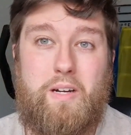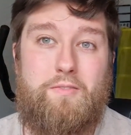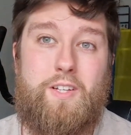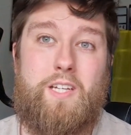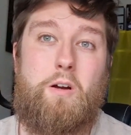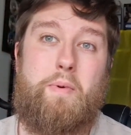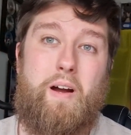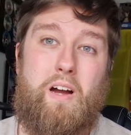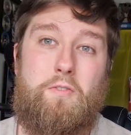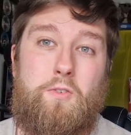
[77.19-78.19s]
my video
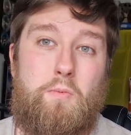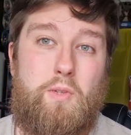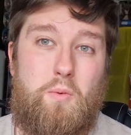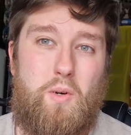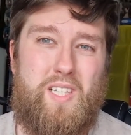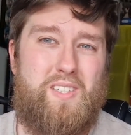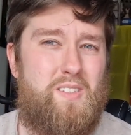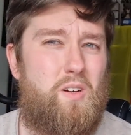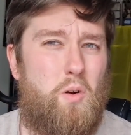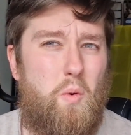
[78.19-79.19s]
about how Formula 1 is
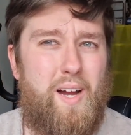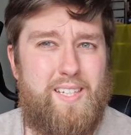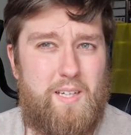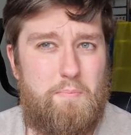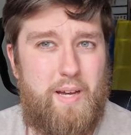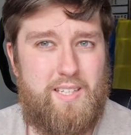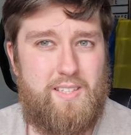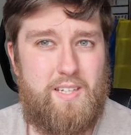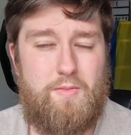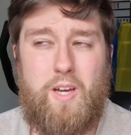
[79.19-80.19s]
not quite as
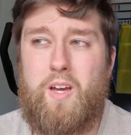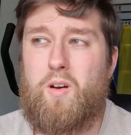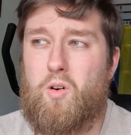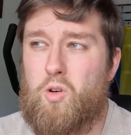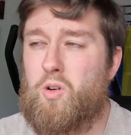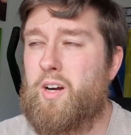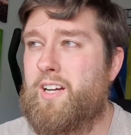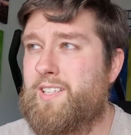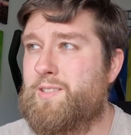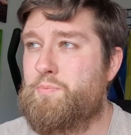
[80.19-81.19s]
competitive or
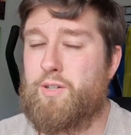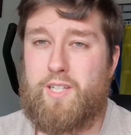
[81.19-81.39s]
as